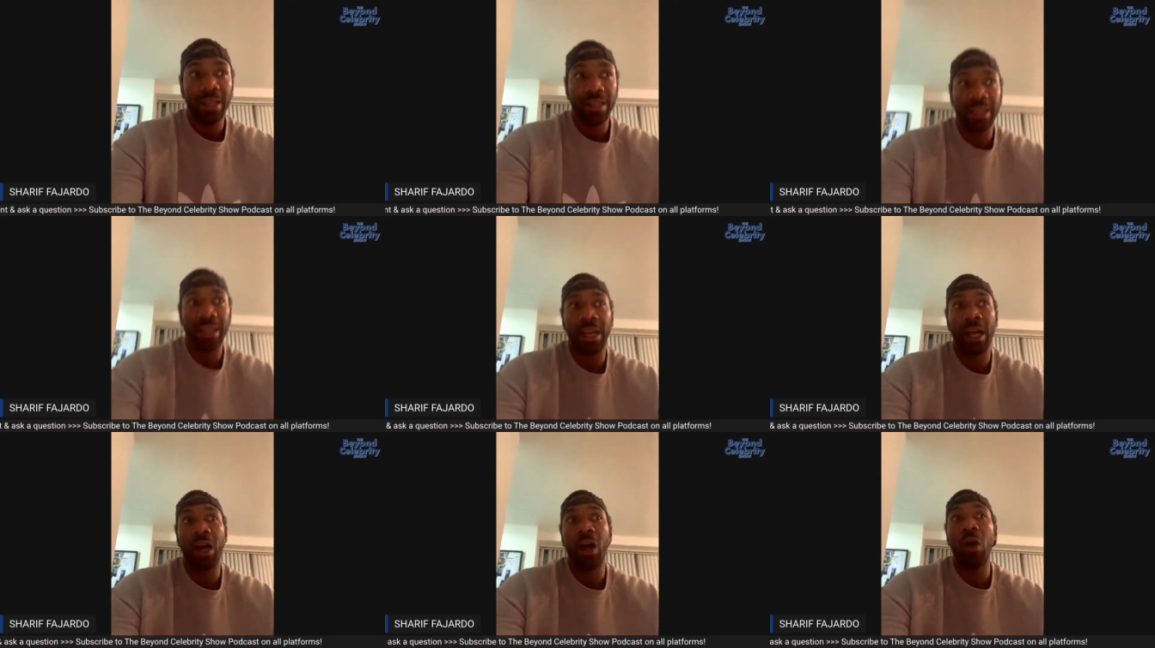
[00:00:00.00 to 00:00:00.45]

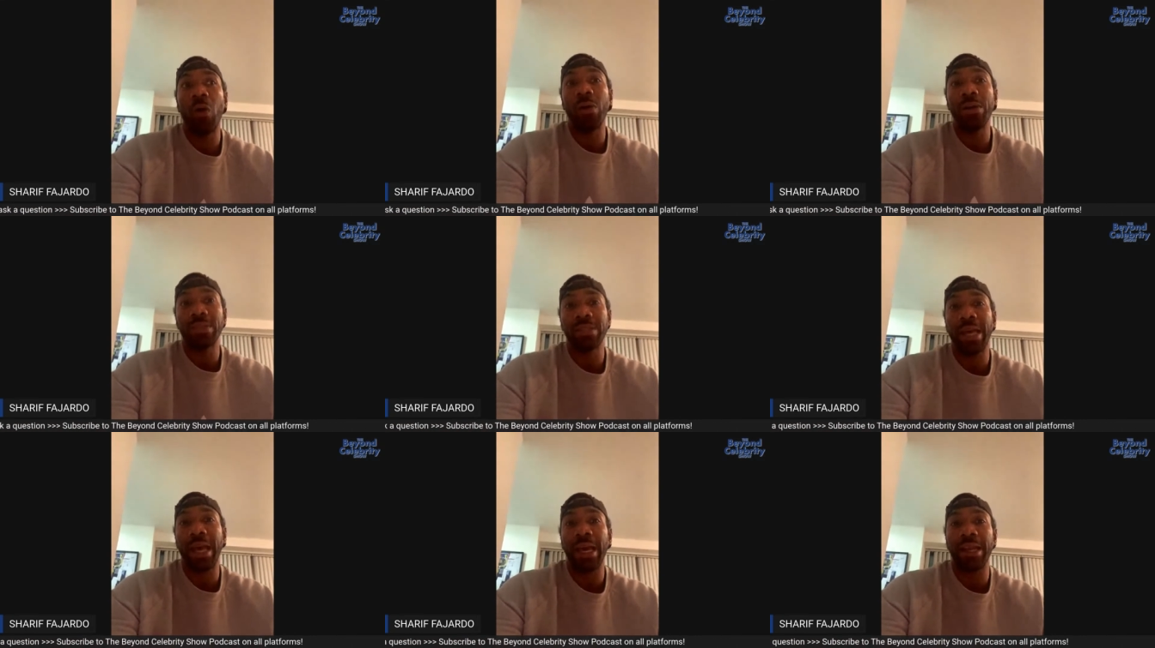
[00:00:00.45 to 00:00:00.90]
then I
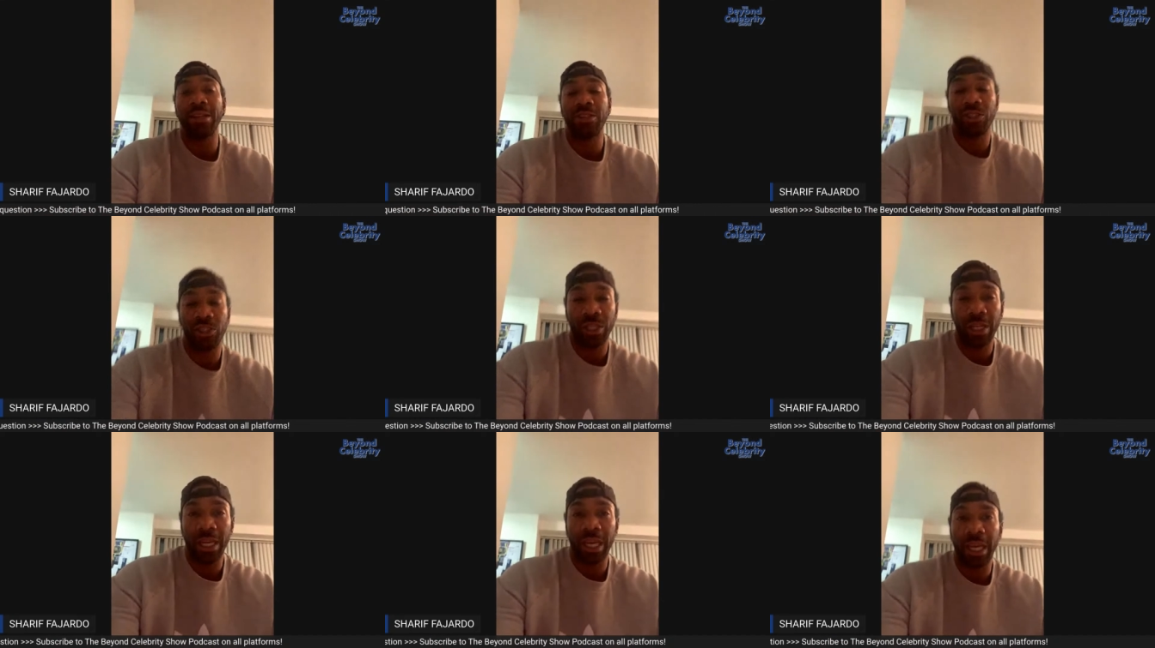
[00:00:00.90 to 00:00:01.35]
always had a
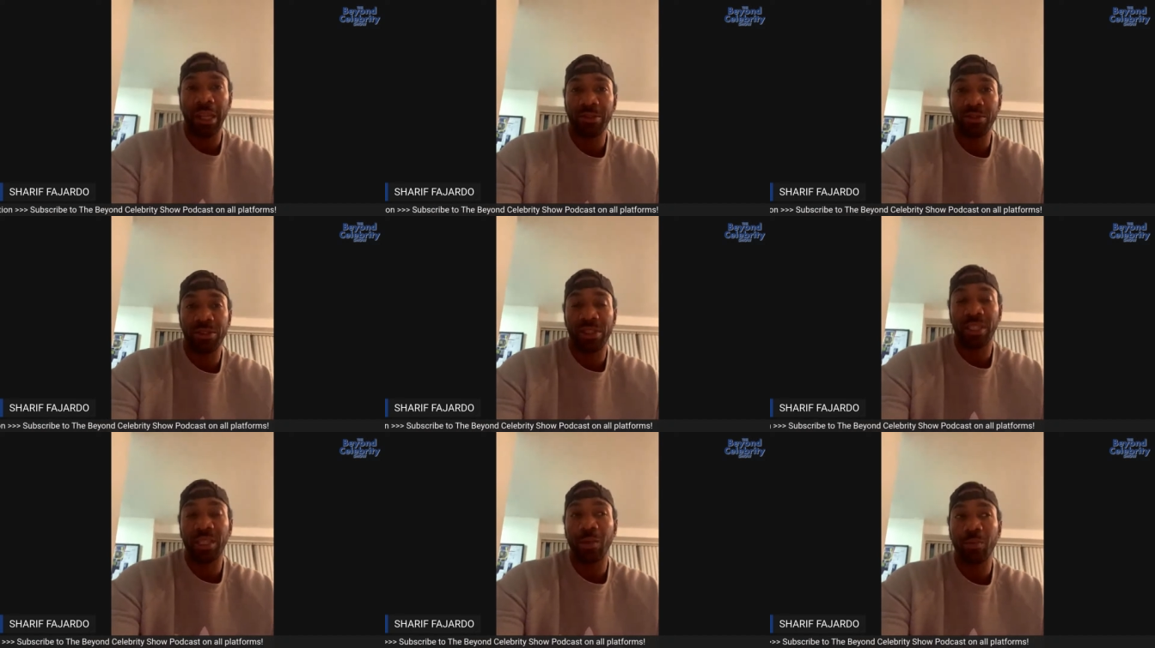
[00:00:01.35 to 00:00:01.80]

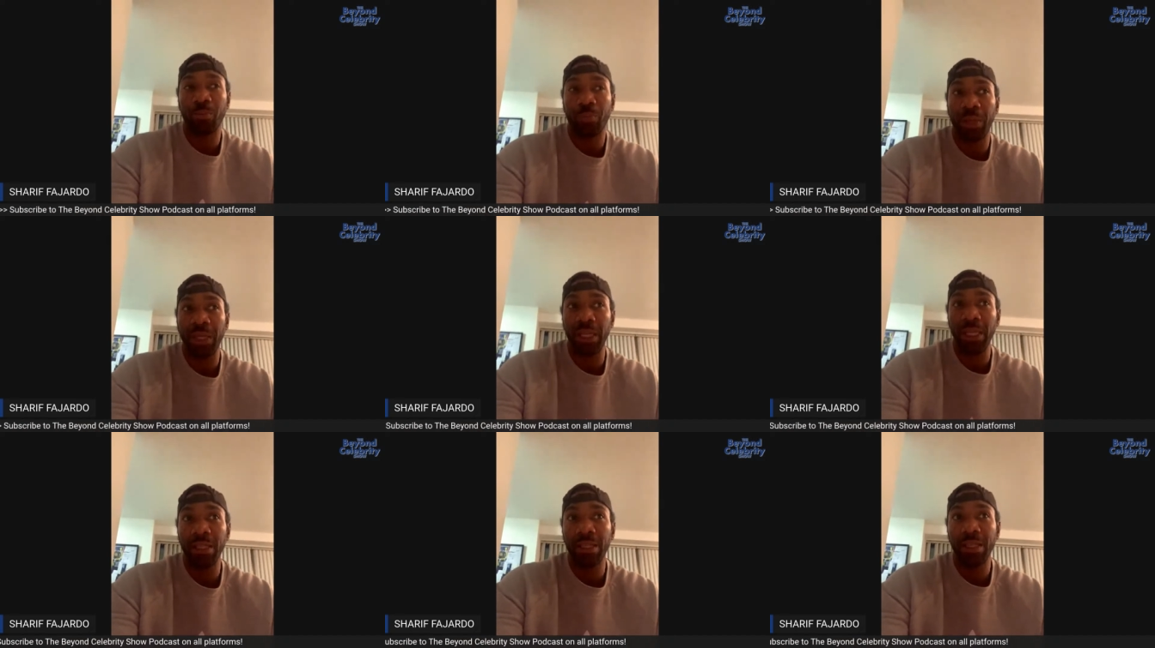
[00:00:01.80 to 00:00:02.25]
chance to
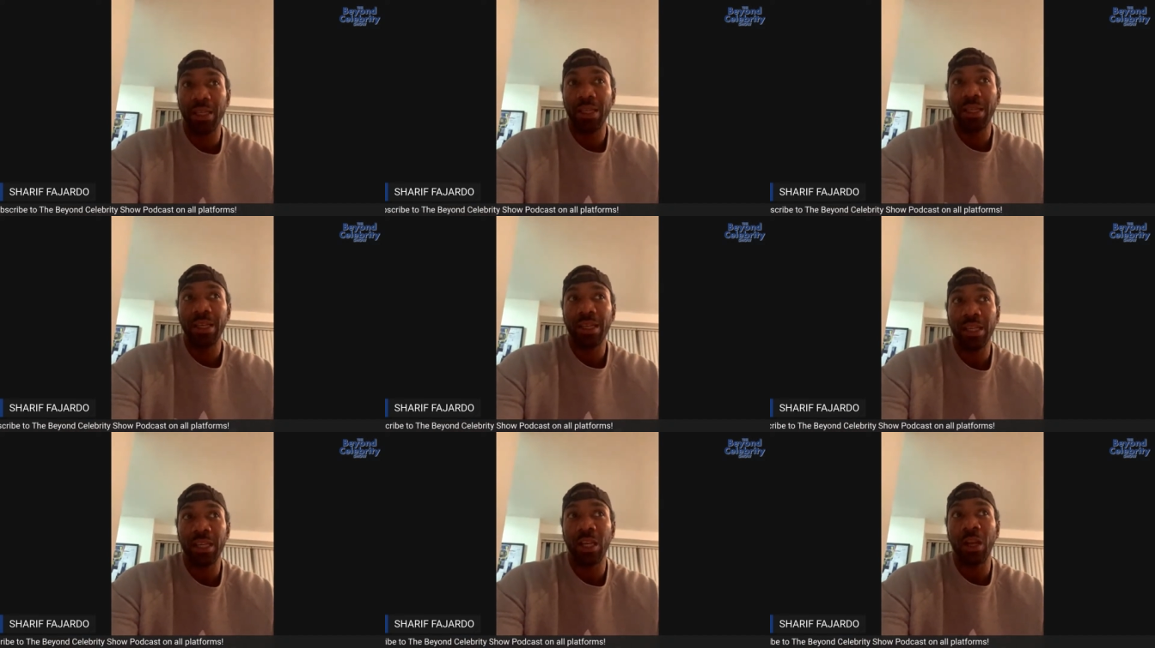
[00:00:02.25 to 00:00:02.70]
compete,
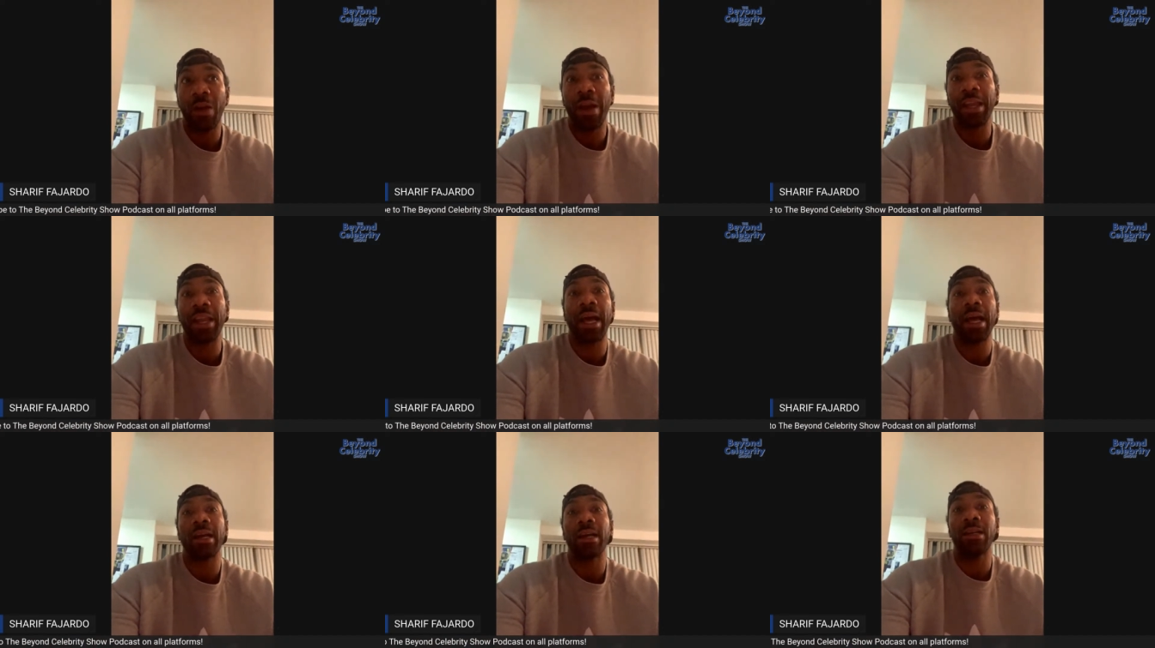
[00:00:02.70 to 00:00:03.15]
at
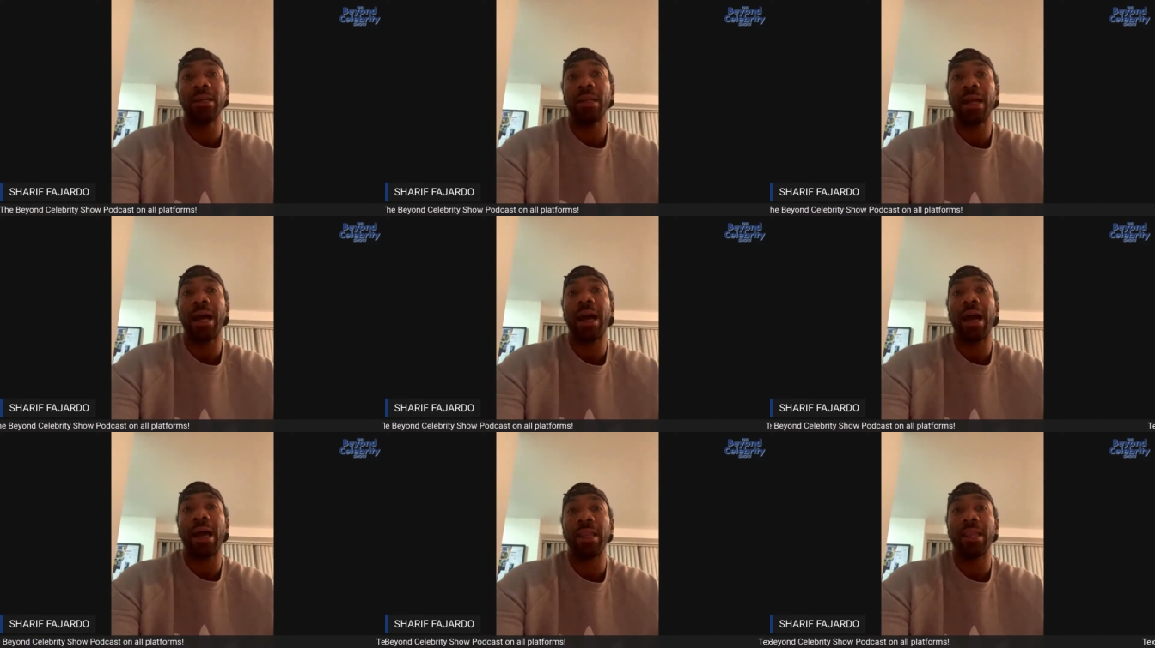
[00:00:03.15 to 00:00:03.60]
a good
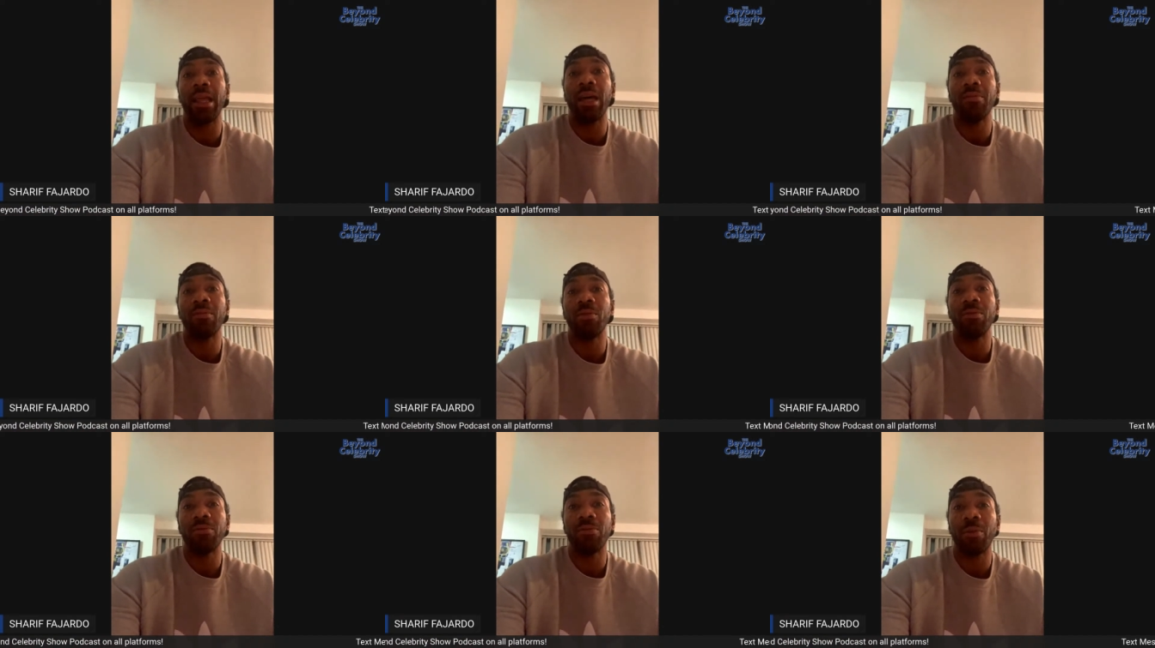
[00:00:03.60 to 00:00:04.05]
high
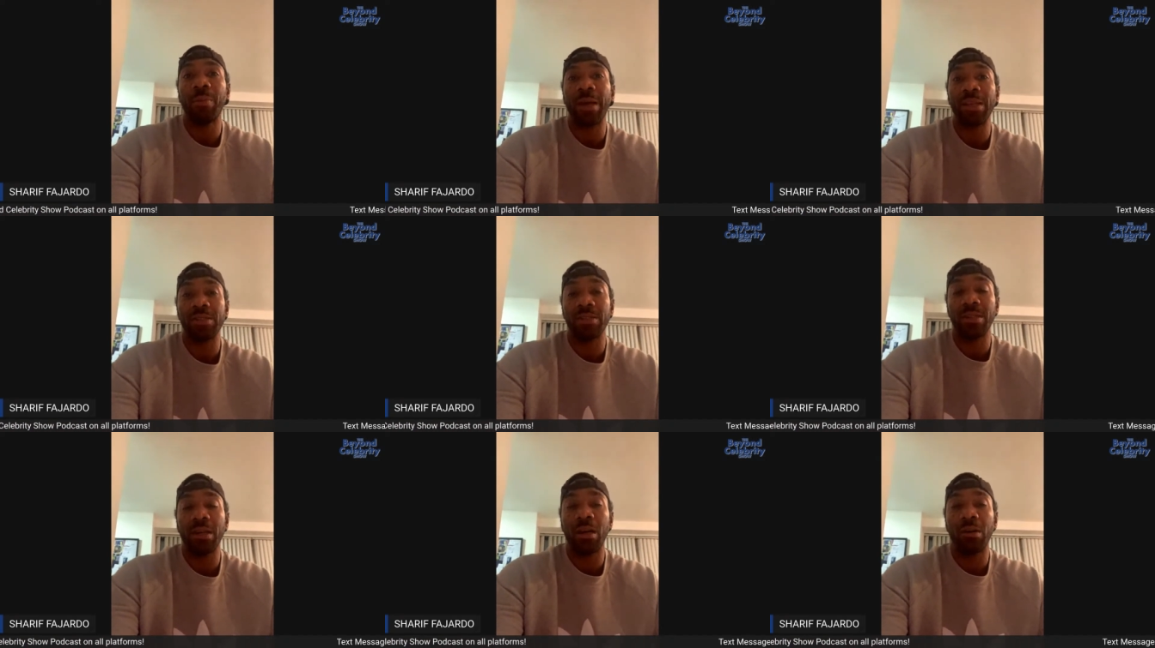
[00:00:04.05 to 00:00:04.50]
level for
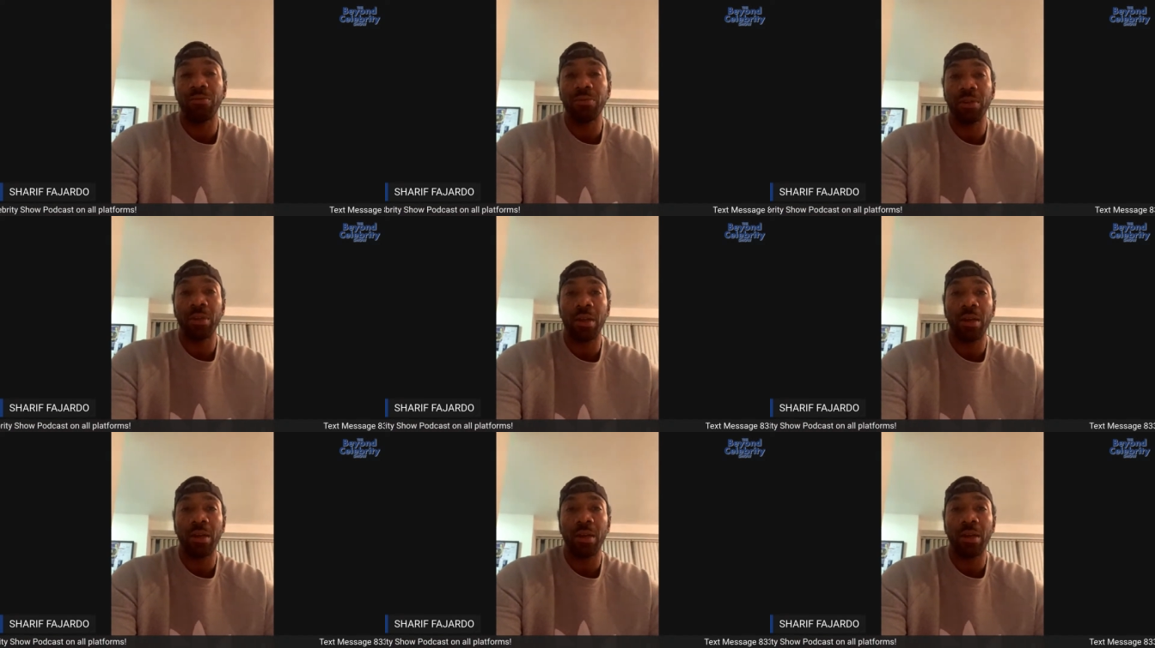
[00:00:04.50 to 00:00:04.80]
myself,